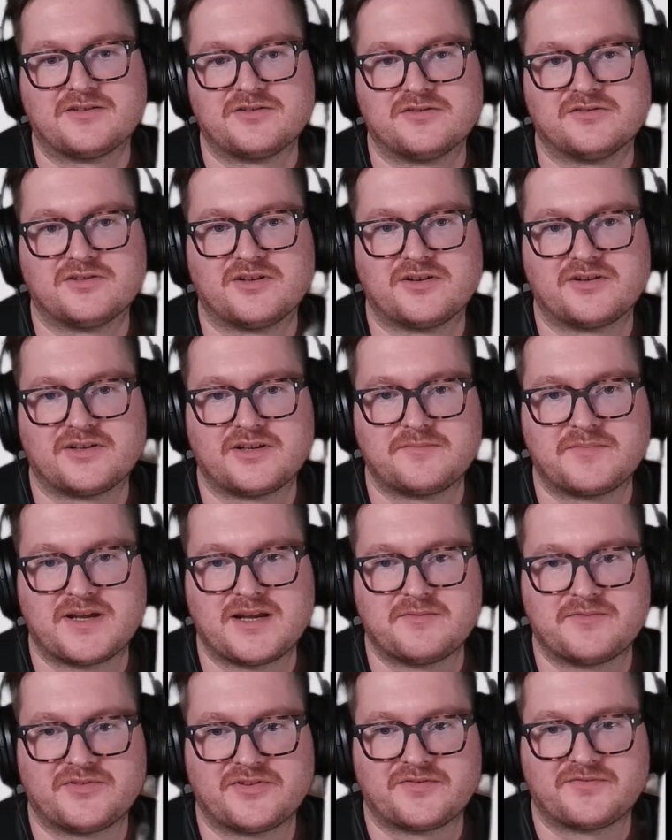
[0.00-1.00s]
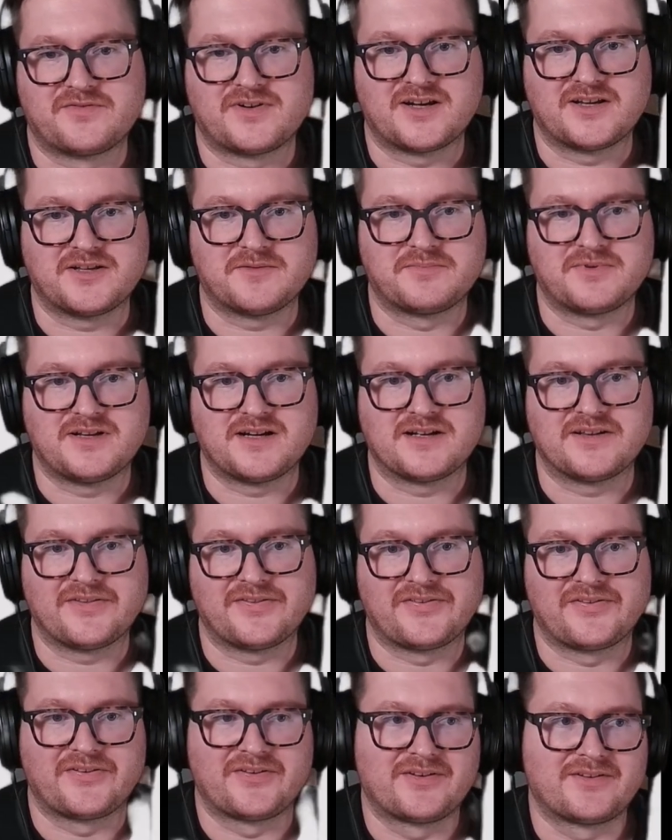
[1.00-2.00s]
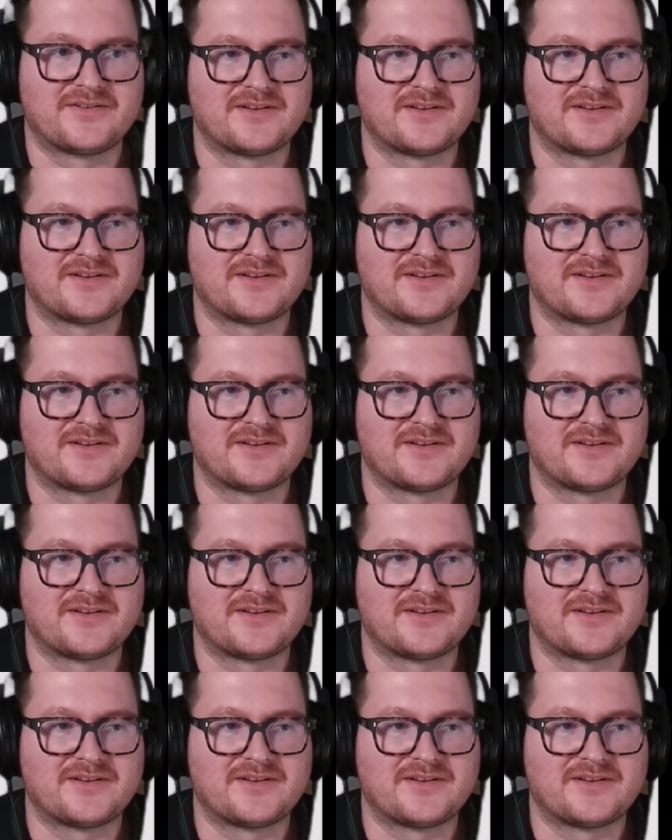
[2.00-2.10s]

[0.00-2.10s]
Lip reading: you'll only be able to find the plants